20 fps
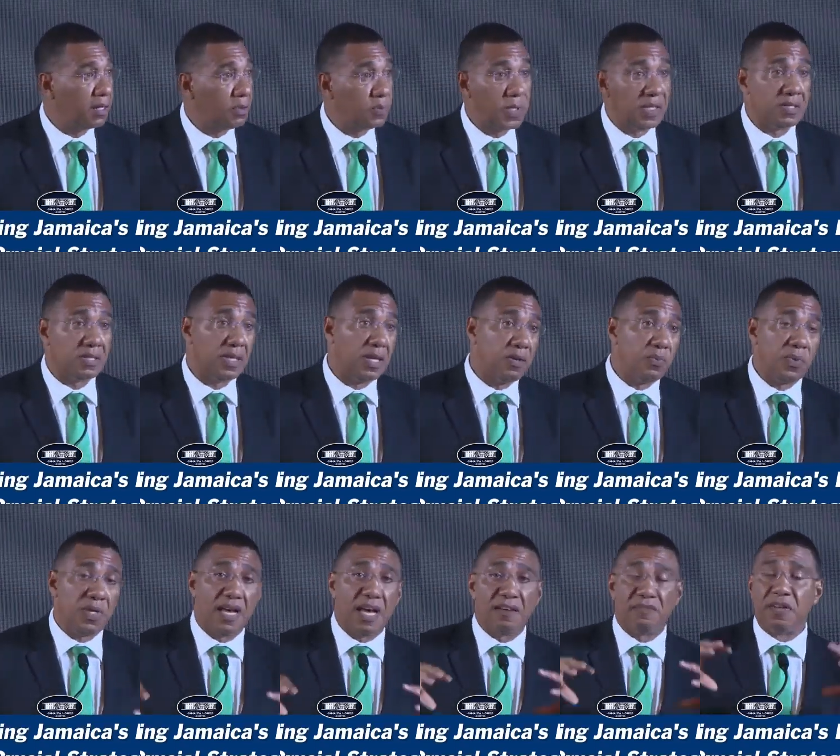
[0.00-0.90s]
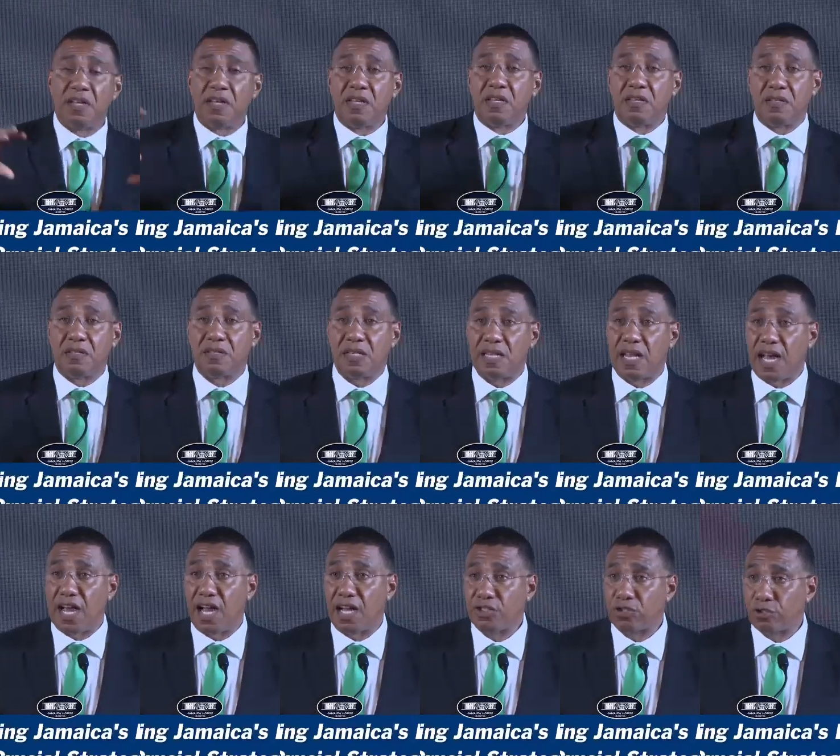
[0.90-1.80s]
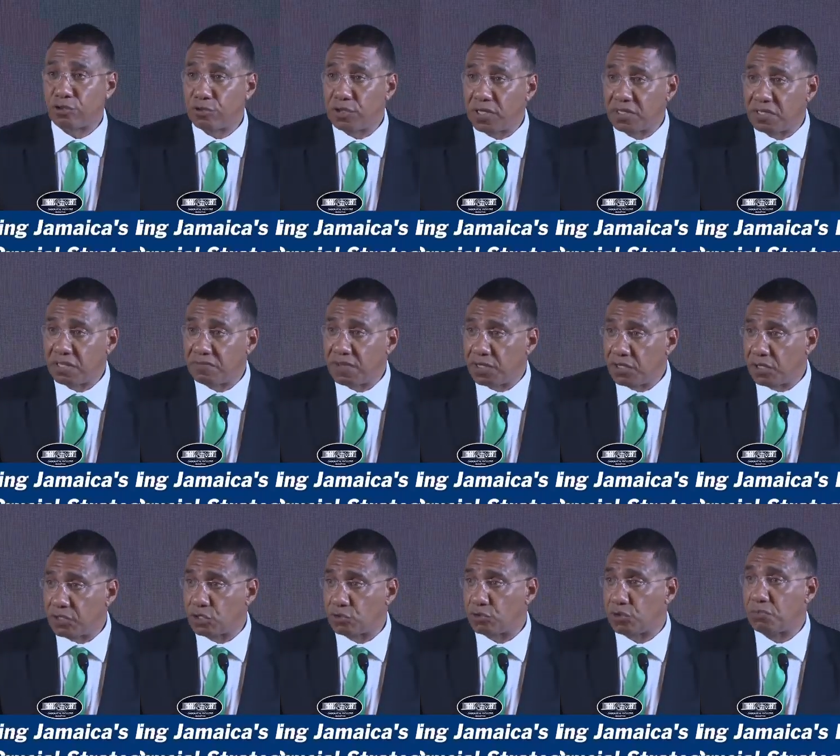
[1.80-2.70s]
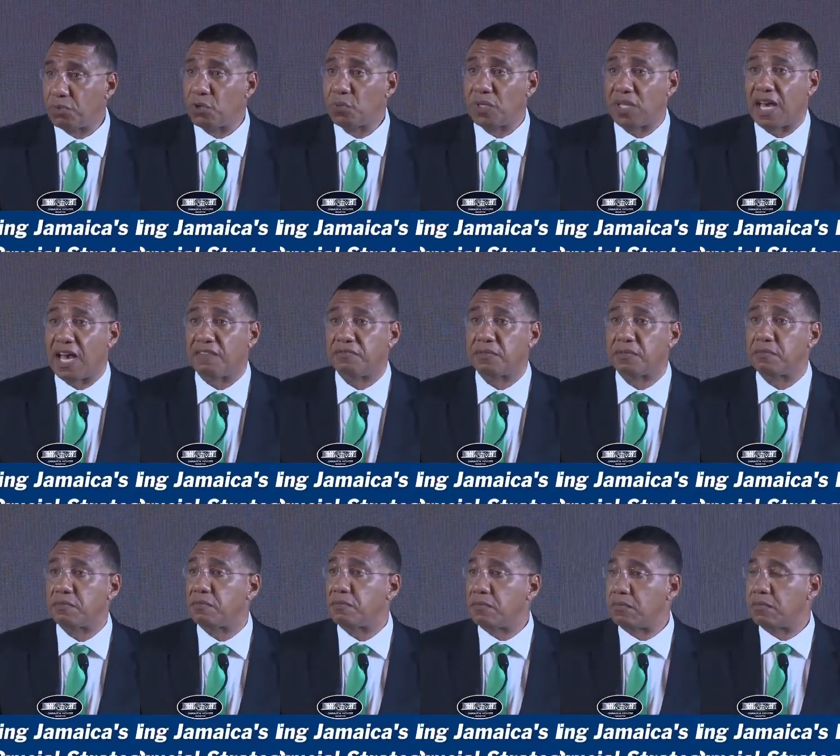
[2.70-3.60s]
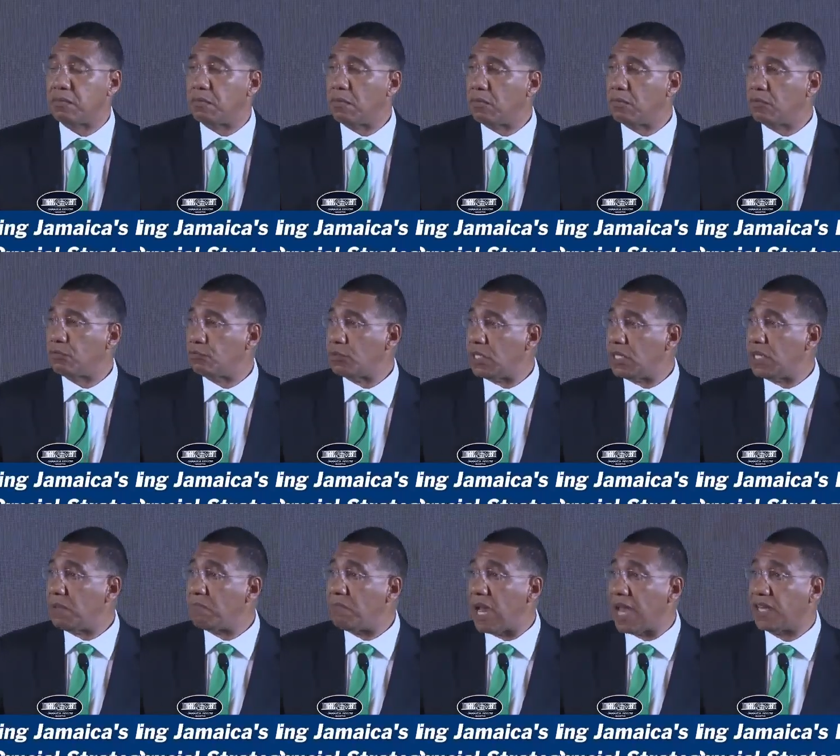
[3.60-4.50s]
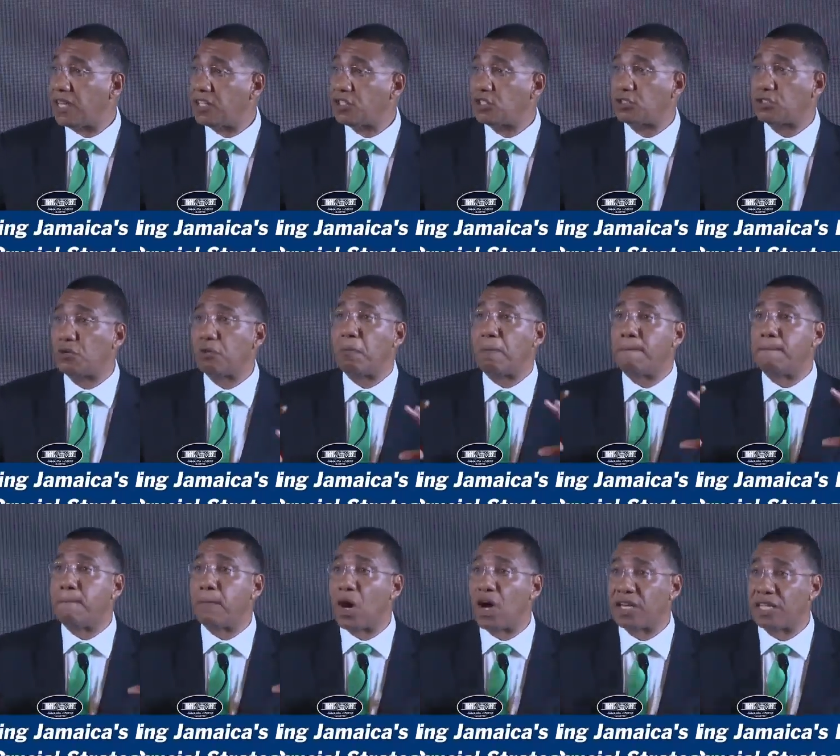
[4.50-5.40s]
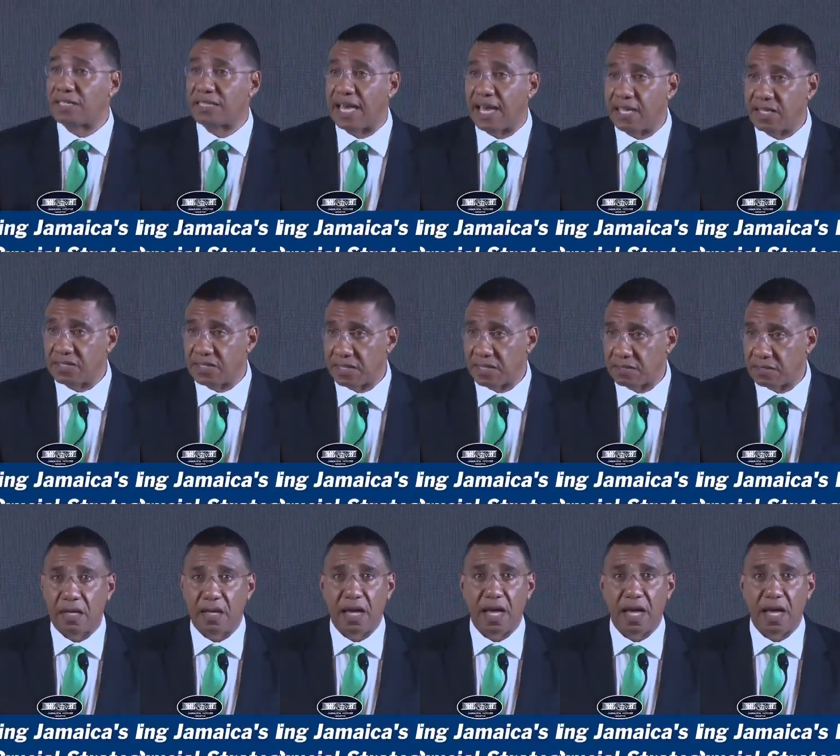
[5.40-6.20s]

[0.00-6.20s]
We say we have this large creative industry, but we haven't really managed to monetize it.